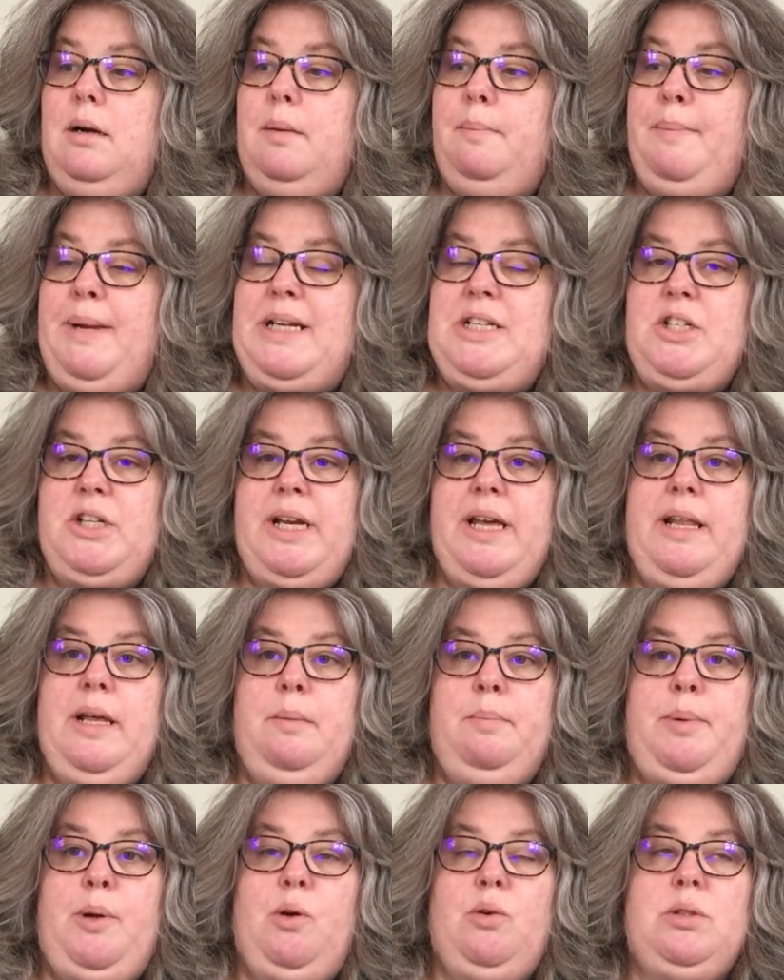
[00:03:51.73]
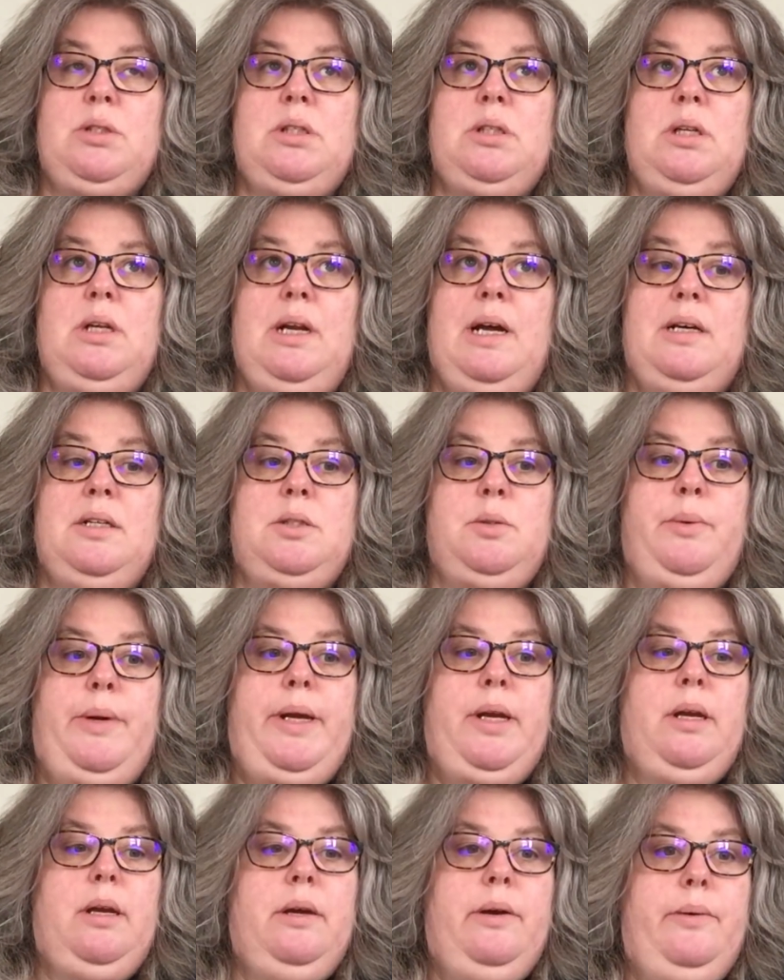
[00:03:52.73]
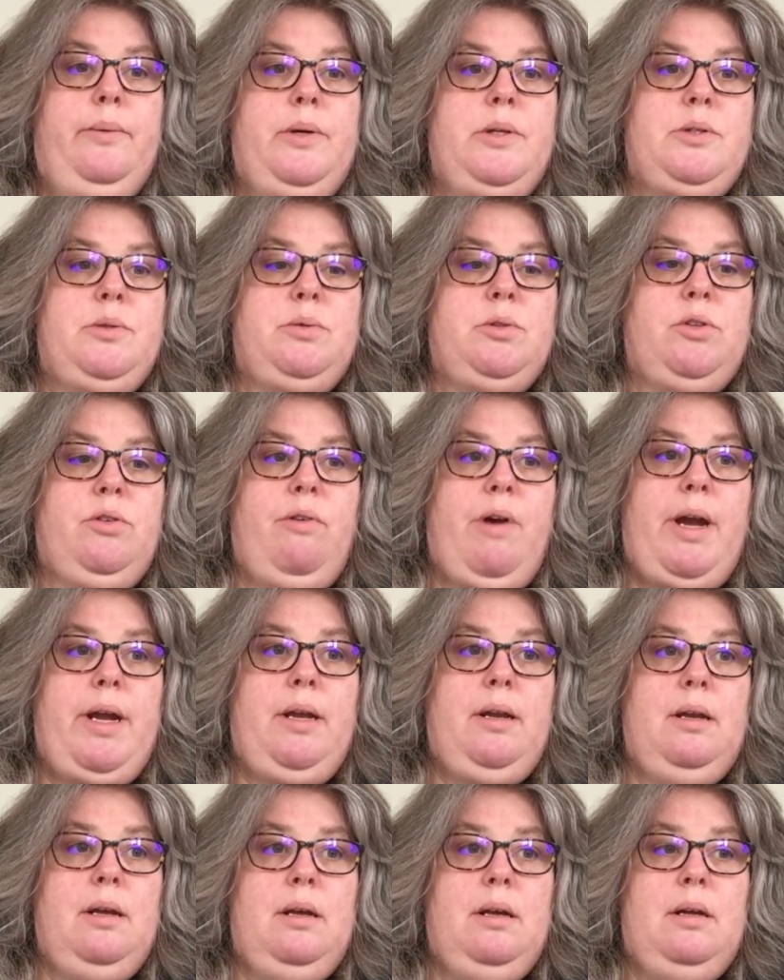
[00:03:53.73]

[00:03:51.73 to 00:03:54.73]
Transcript: managed to get that blocked last week, which was great.